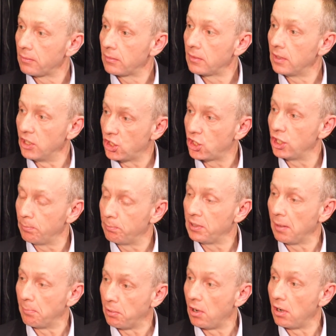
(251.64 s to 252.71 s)
It should be a
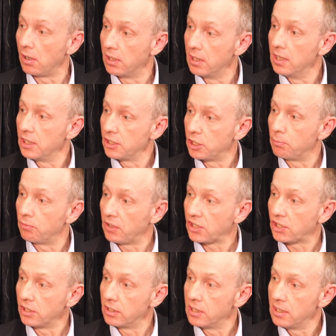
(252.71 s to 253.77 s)
bar to a
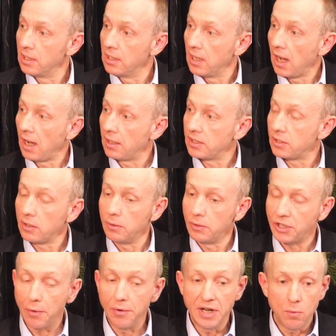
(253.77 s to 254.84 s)
profession. And it was
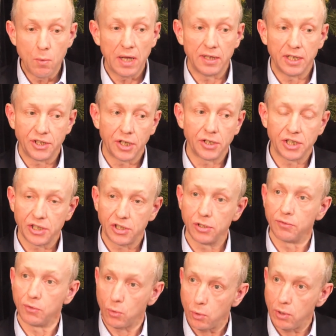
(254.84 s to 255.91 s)
only when the judges sort
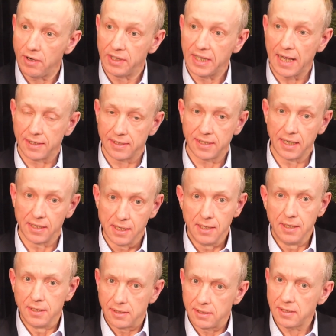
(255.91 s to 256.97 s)
of queried that and said,
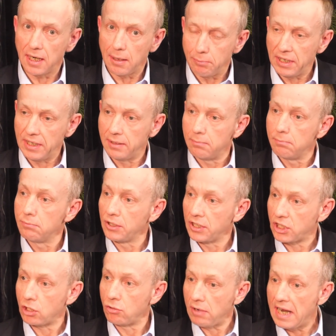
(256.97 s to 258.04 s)
does that mean Mother
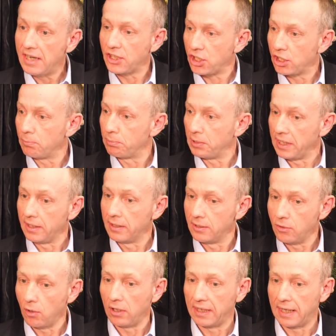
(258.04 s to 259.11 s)
Teresa should be
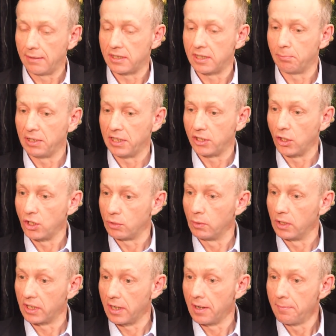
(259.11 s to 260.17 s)
not allowed to be a social
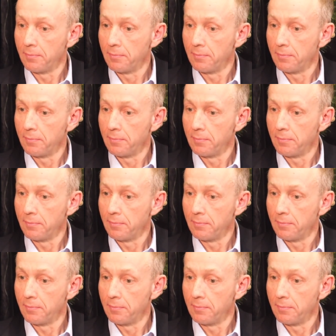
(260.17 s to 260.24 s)
worker?